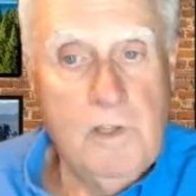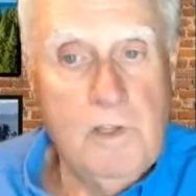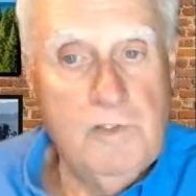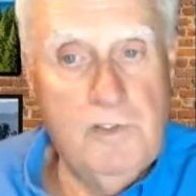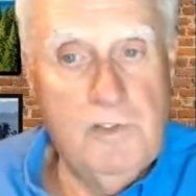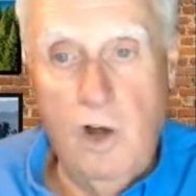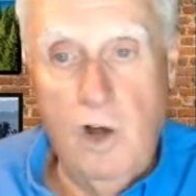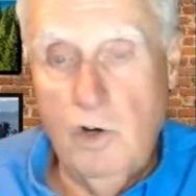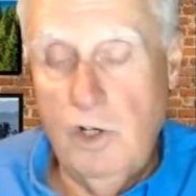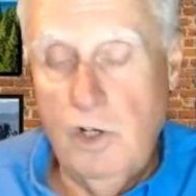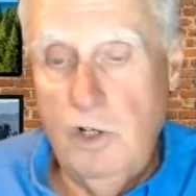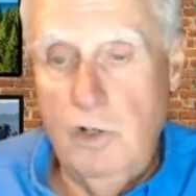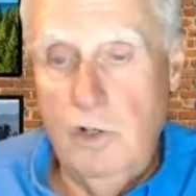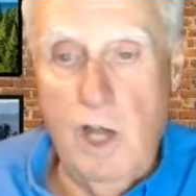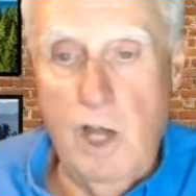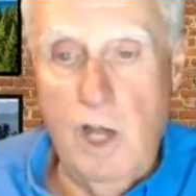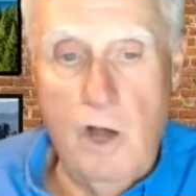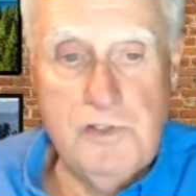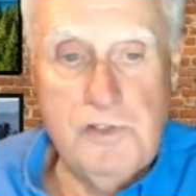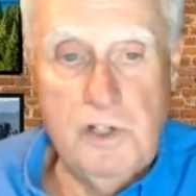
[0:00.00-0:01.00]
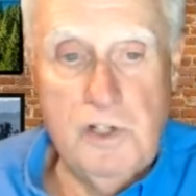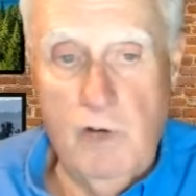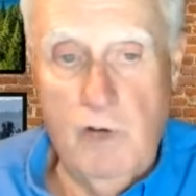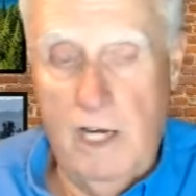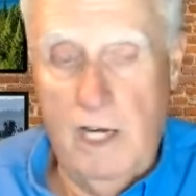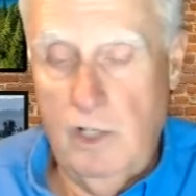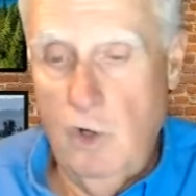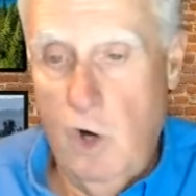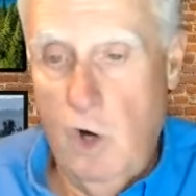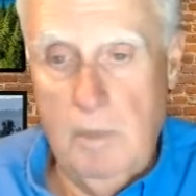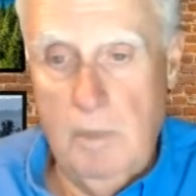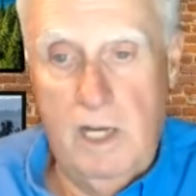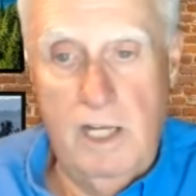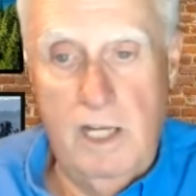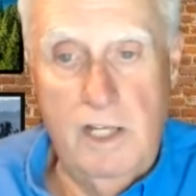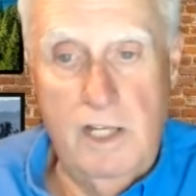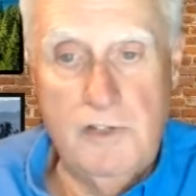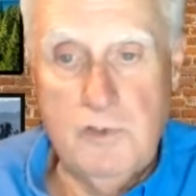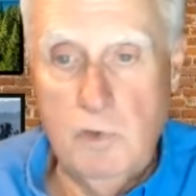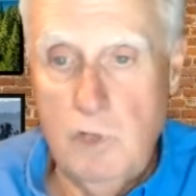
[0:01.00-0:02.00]
So kudos to Greg Norman
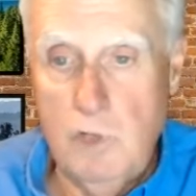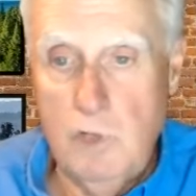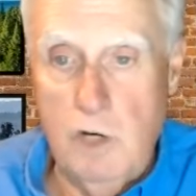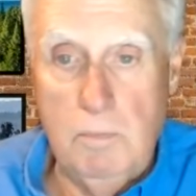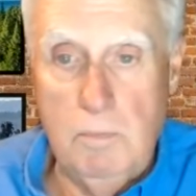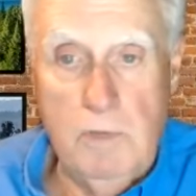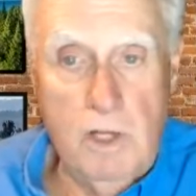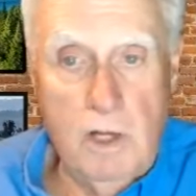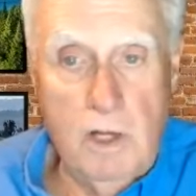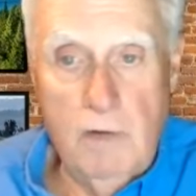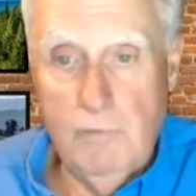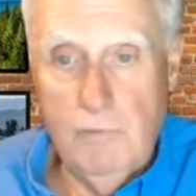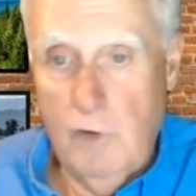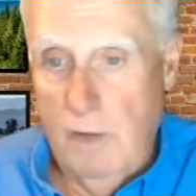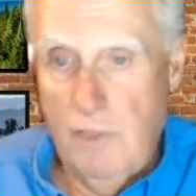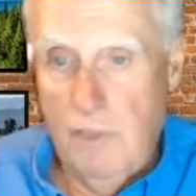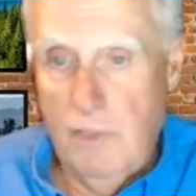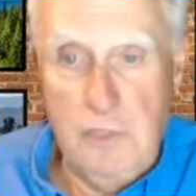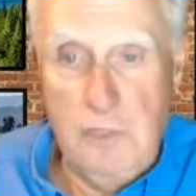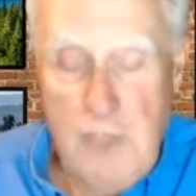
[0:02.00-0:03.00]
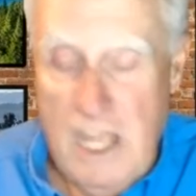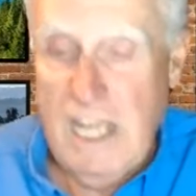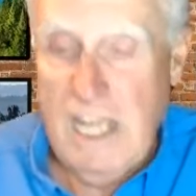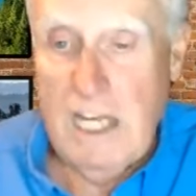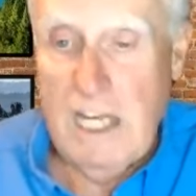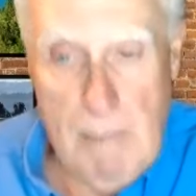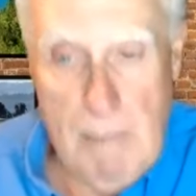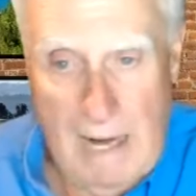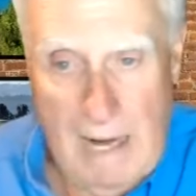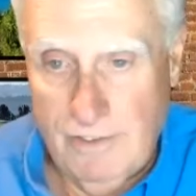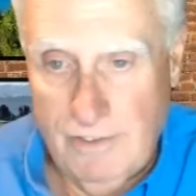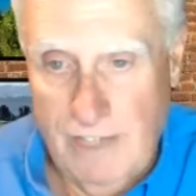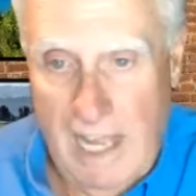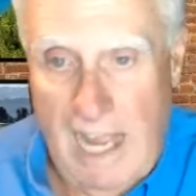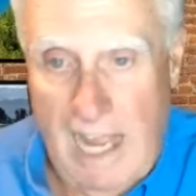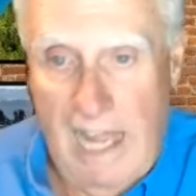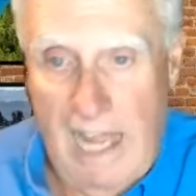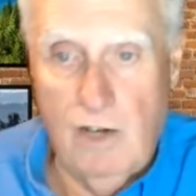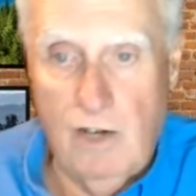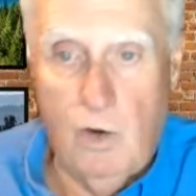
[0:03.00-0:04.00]
and his group for even thinking about
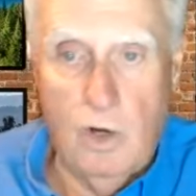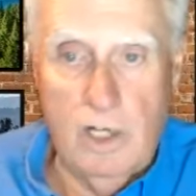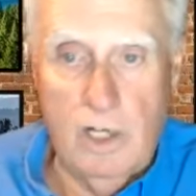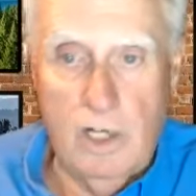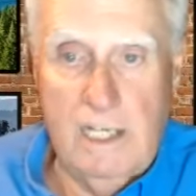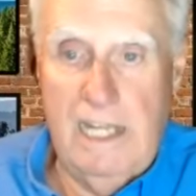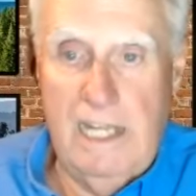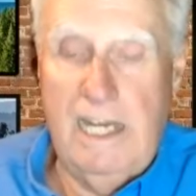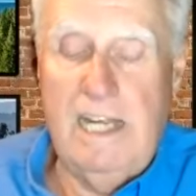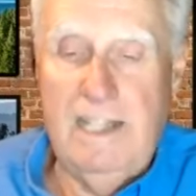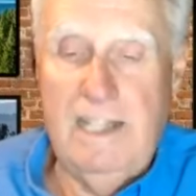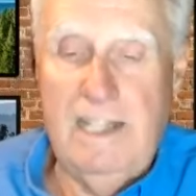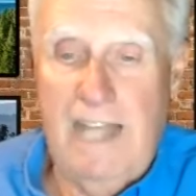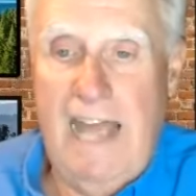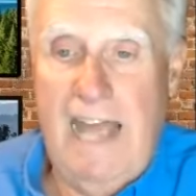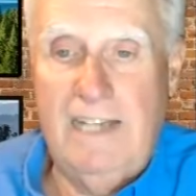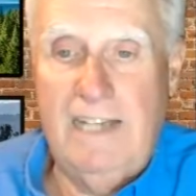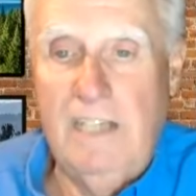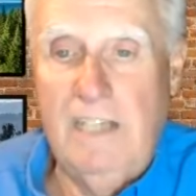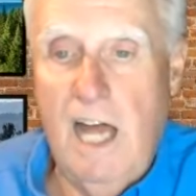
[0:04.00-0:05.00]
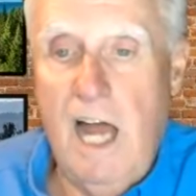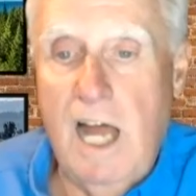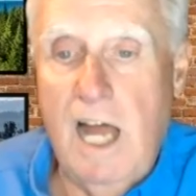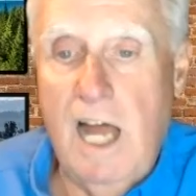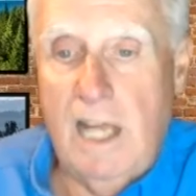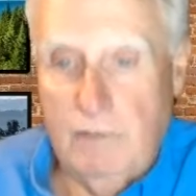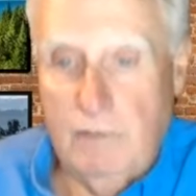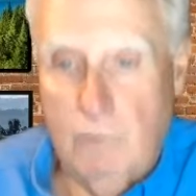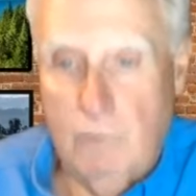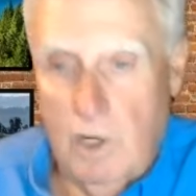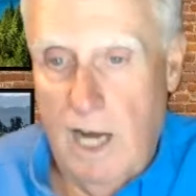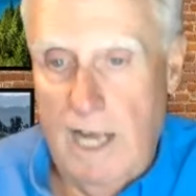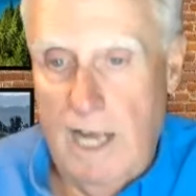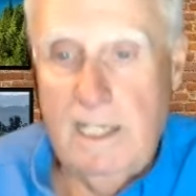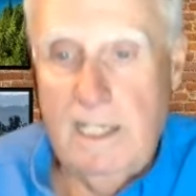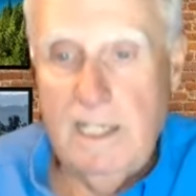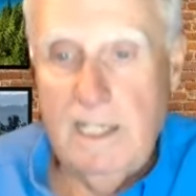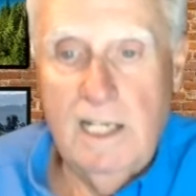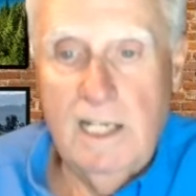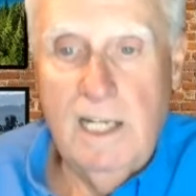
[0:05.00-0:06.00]
that or getting that done,
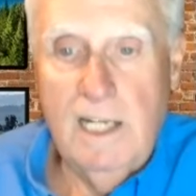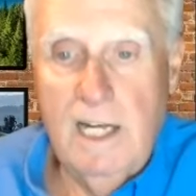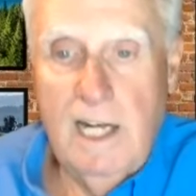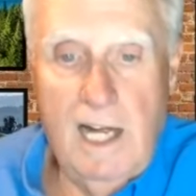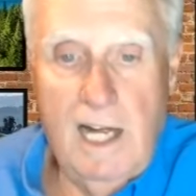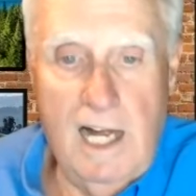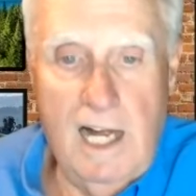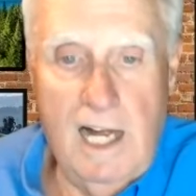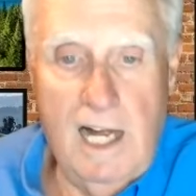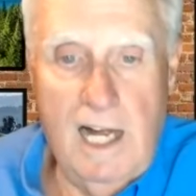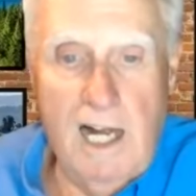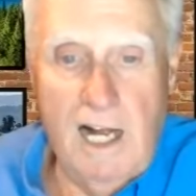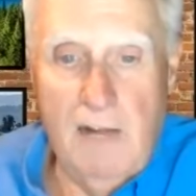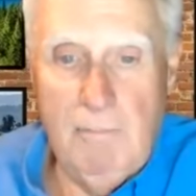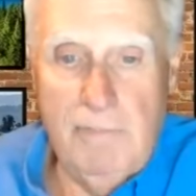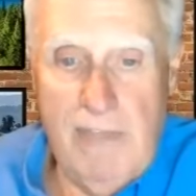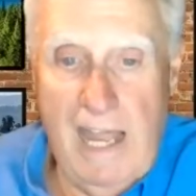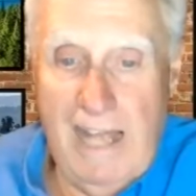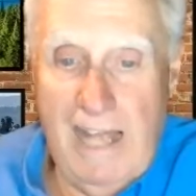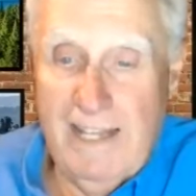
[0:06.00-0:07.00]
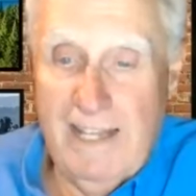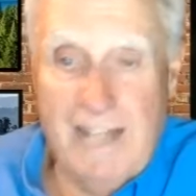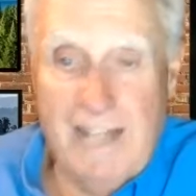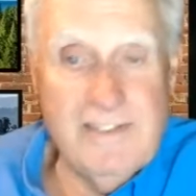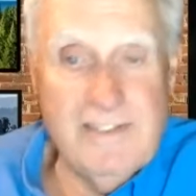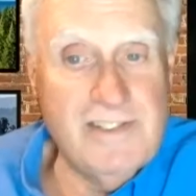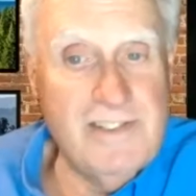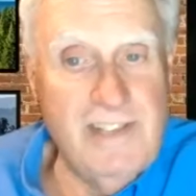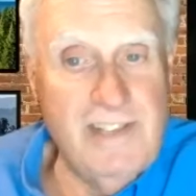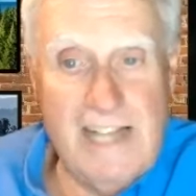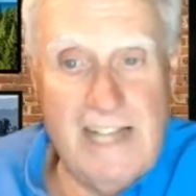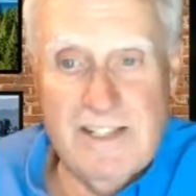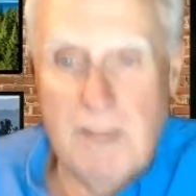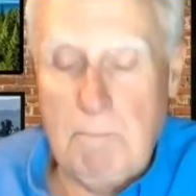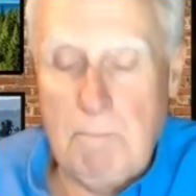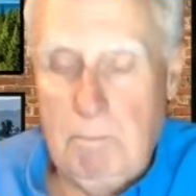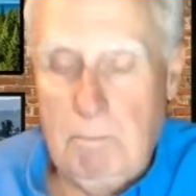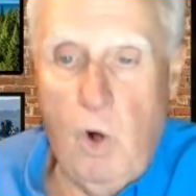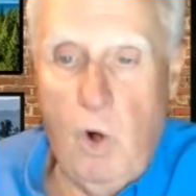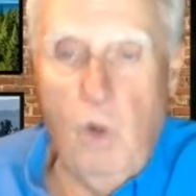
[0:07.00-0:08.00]
right? That's
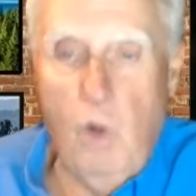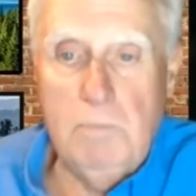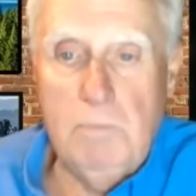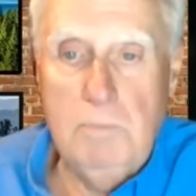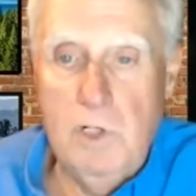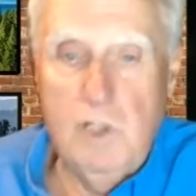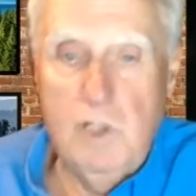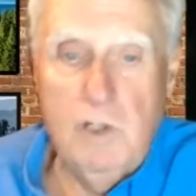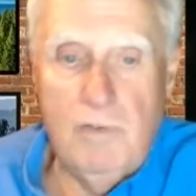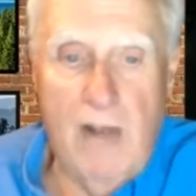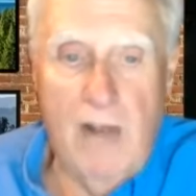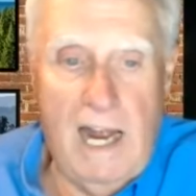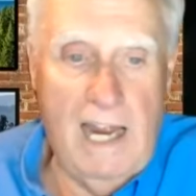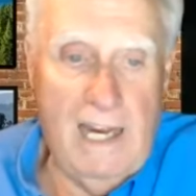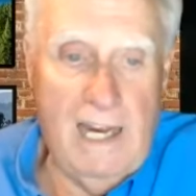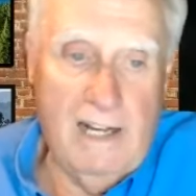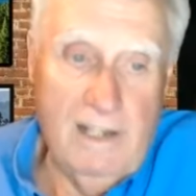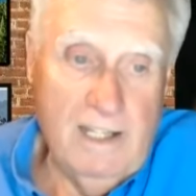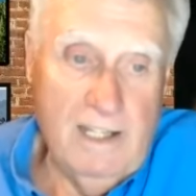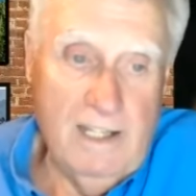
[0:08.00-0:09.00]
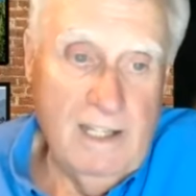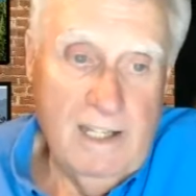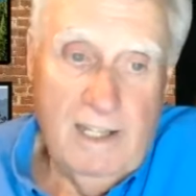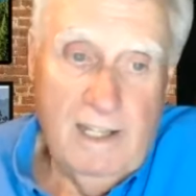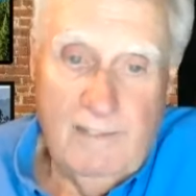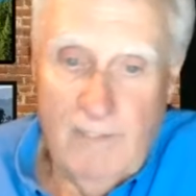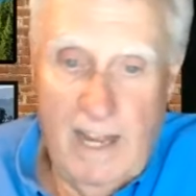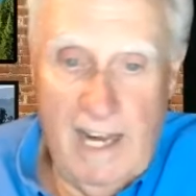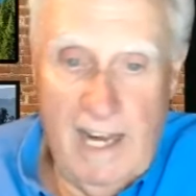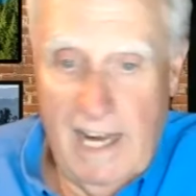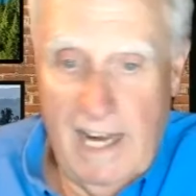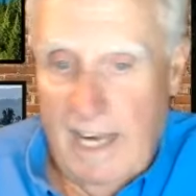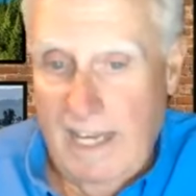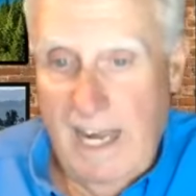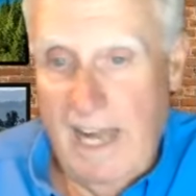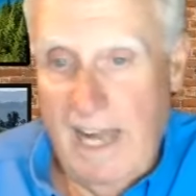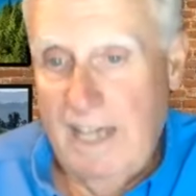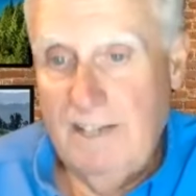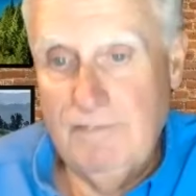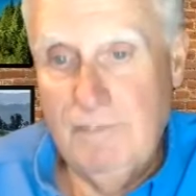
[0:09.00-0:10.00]
a bold move. I
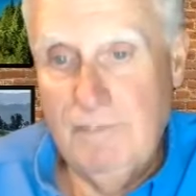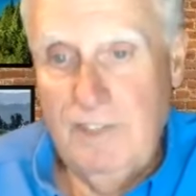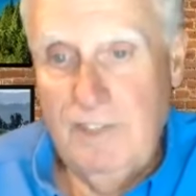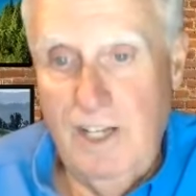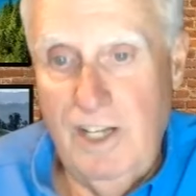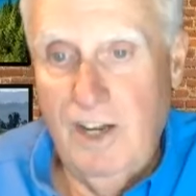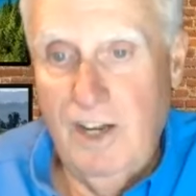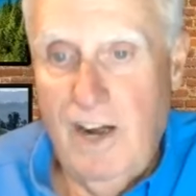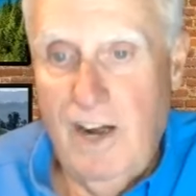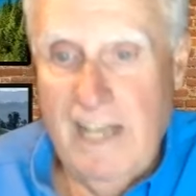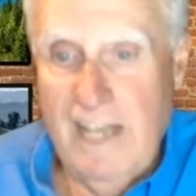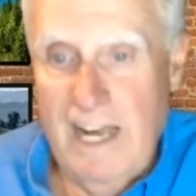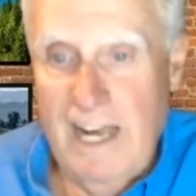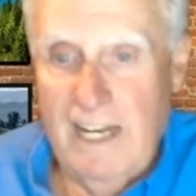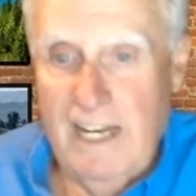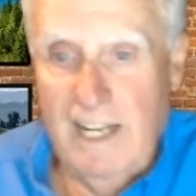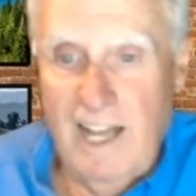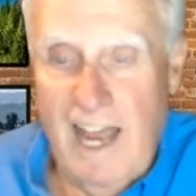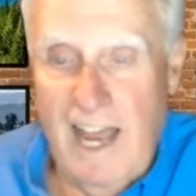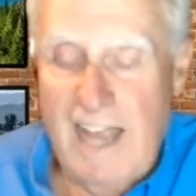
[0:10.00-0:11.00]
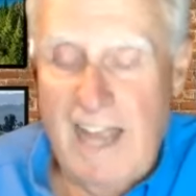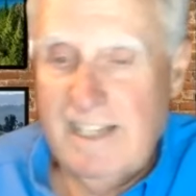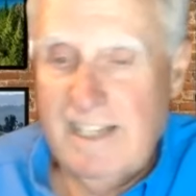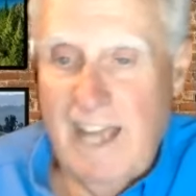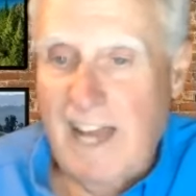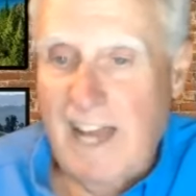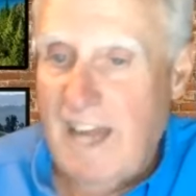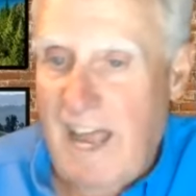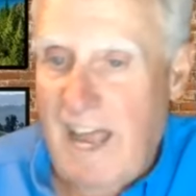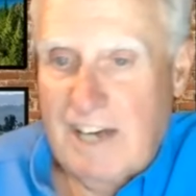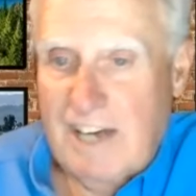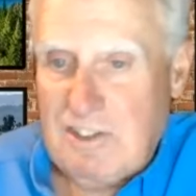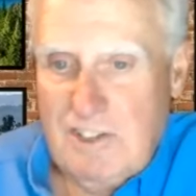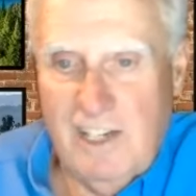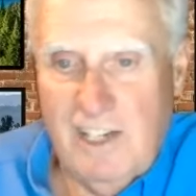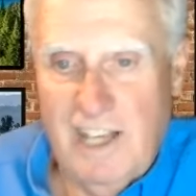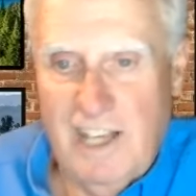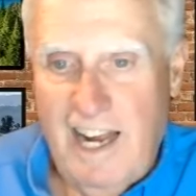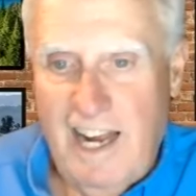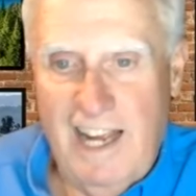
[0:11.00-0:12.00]
kind of like that,
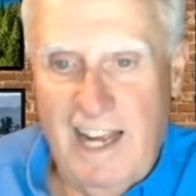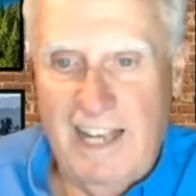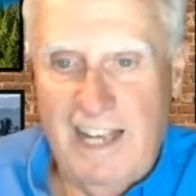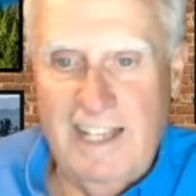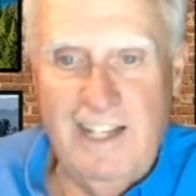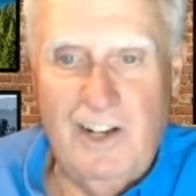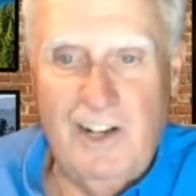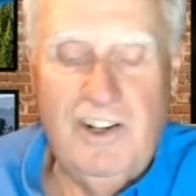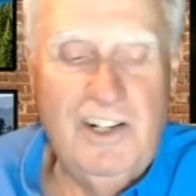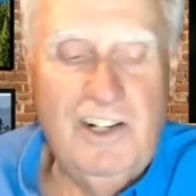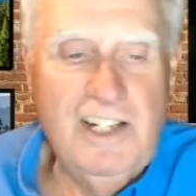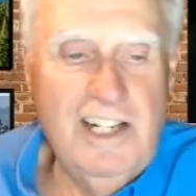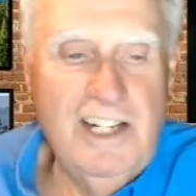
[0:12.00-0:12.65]
actually.